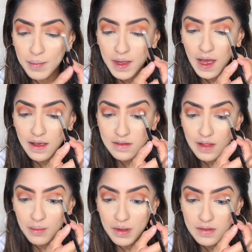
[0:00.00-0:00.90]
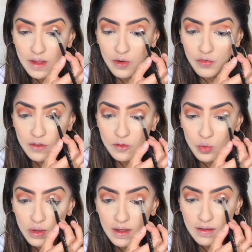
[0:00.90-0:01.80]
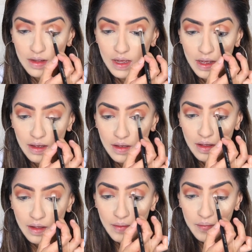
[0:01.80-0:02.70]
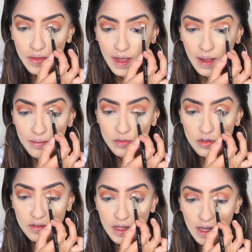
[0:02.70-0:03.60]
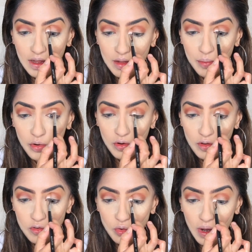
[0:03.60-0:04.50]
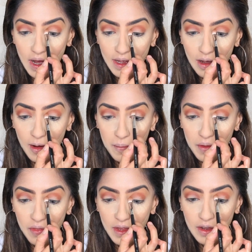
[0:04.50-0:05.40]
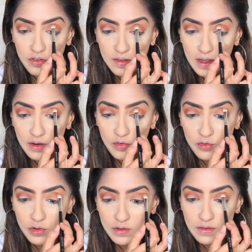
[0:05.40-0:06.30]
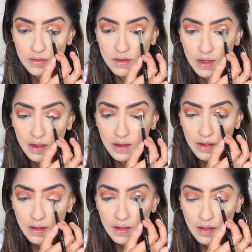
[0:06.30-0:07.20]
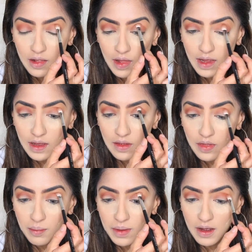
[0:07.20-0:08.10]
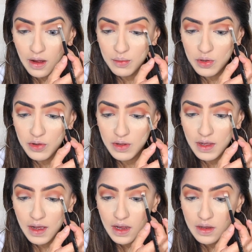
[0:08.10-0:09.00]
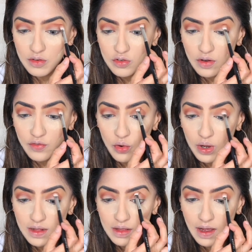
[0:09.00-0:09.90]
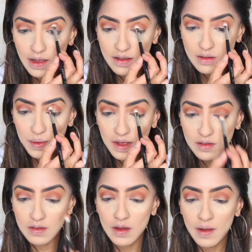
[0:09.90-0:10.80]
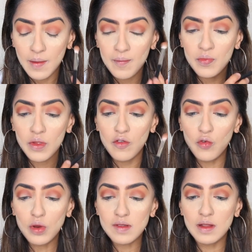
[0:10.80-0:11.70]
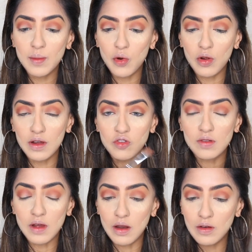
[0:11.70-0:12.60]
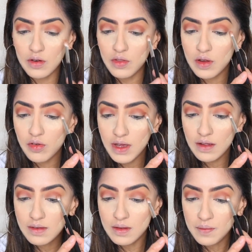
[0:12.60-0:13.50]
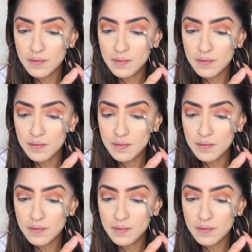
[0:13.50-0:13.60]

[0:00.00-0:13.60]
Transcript: big eyes like myself, it's so easy to take the product so high up, and then it just kind of ruins like the makeup look. And to avoid that, it's best focusing the product just under the crease.